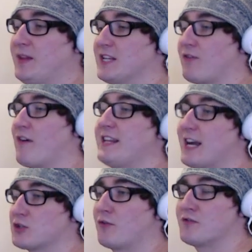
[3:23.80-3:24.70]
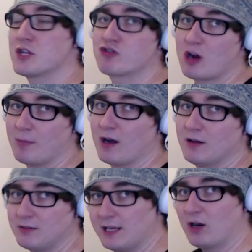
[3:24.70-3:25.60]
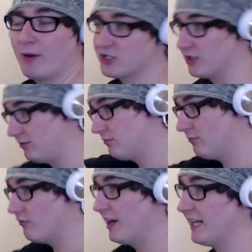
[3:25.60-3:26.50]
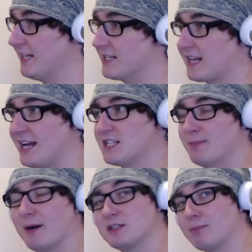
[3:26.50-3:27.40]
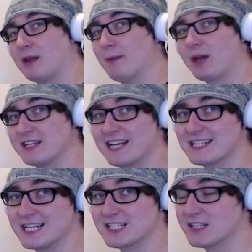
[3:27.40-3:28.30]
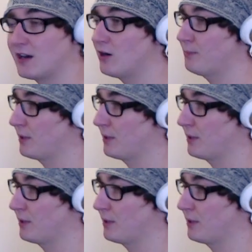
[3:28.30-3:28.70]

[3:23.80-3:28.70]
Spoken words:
is very natural for the drummer in question, really in this case, to be able to play because that's his style,